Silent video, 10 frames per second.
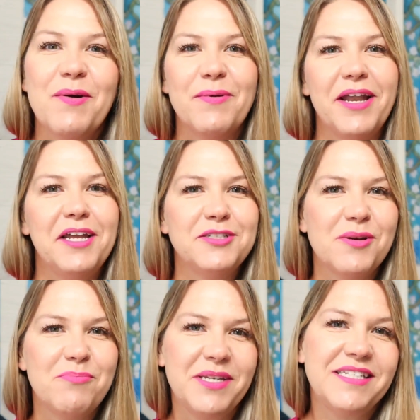why not
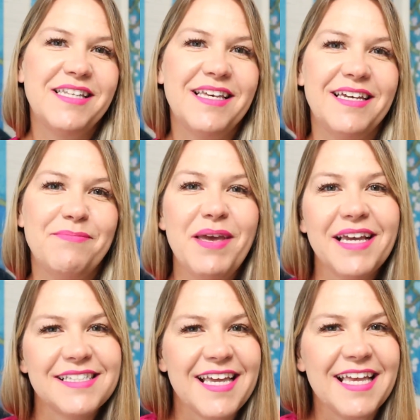jump into the
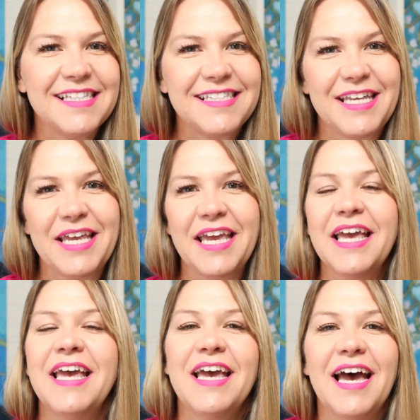mix and see
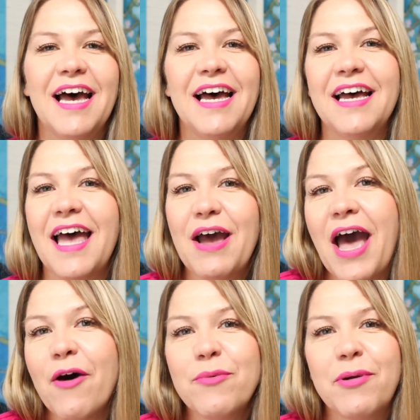uh,
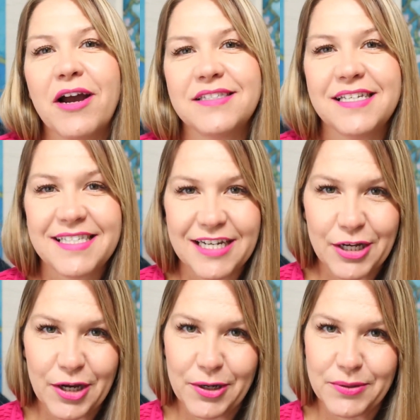how the process
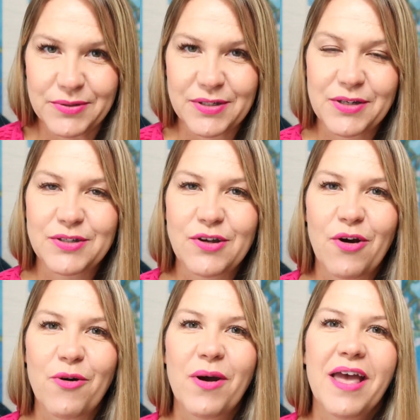goes.
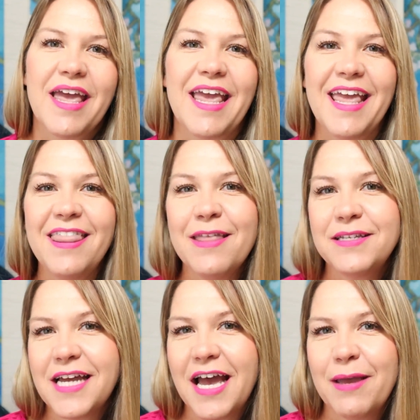So in
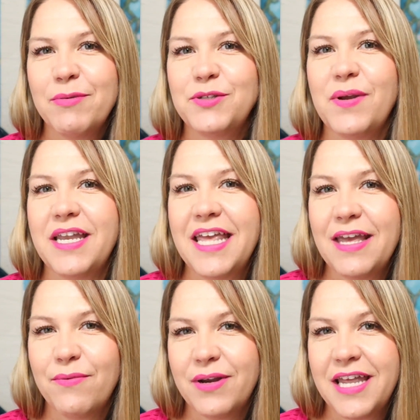the time between
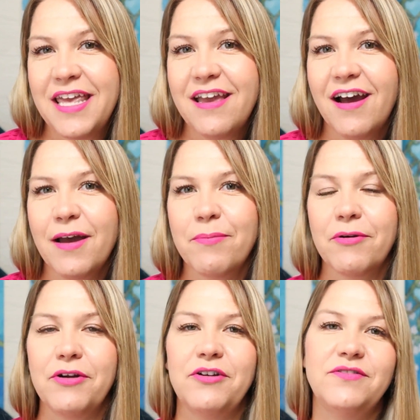he, when he got
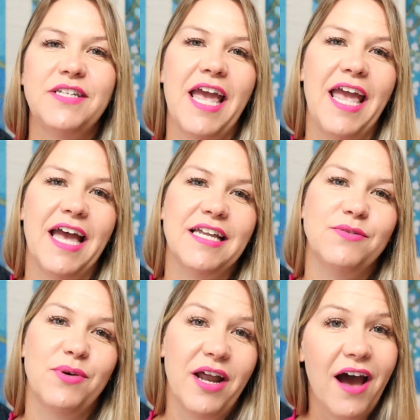approved
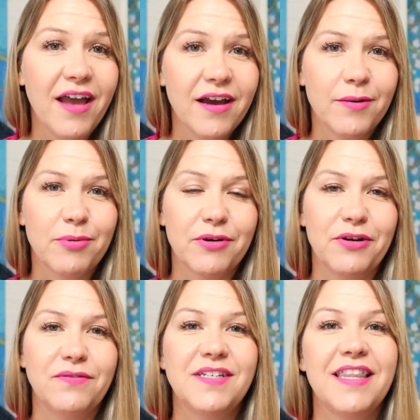and when I got
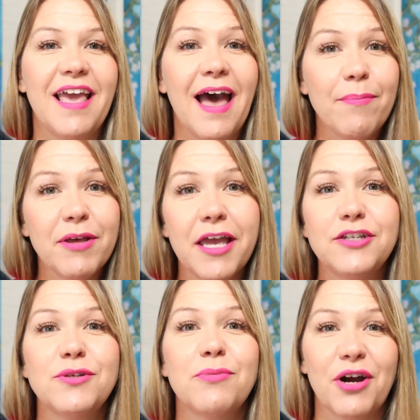approved, the
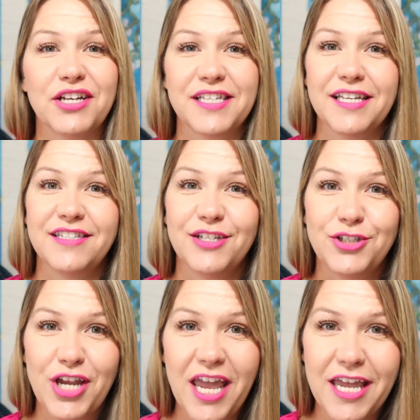application process
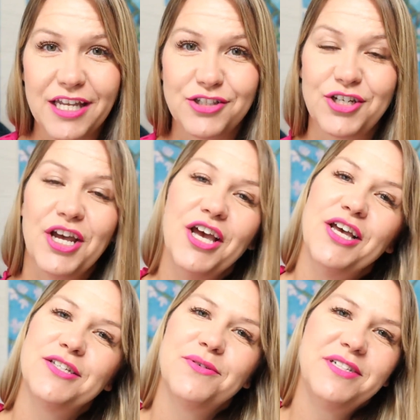changed.
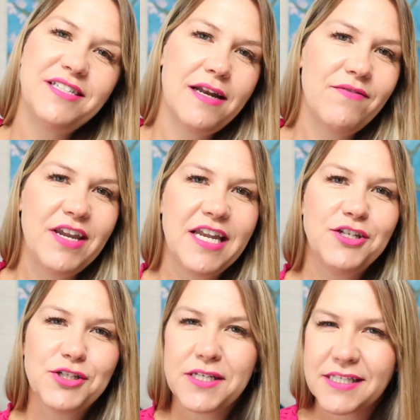So instead of
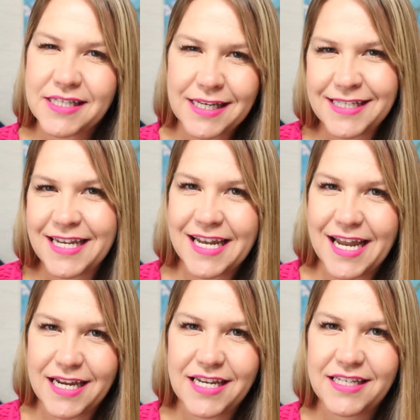needing just a sixty to
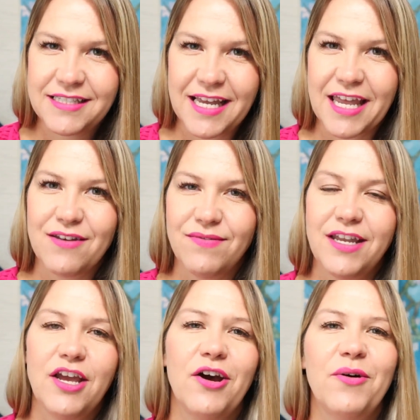ninety second
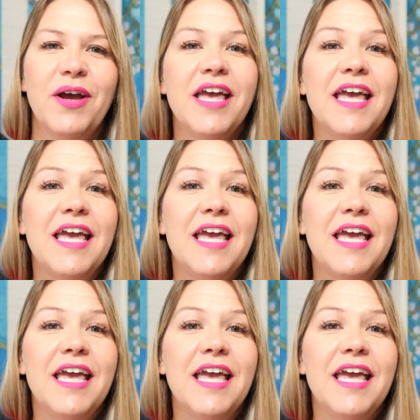video,